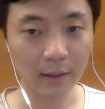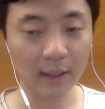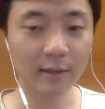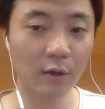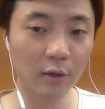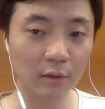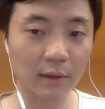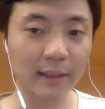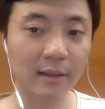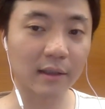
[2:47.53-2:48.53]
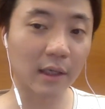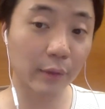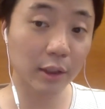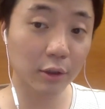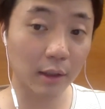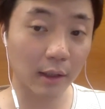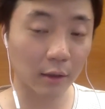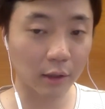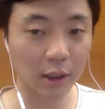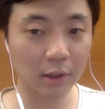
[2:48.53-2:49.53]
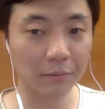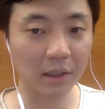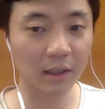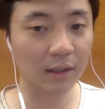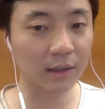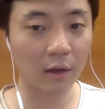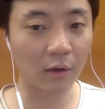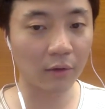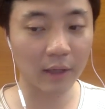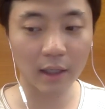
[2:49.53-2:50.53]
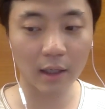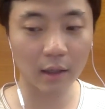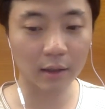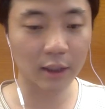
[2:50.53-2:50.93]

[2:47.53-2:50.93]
It is called latent Dirichlet allocation because all the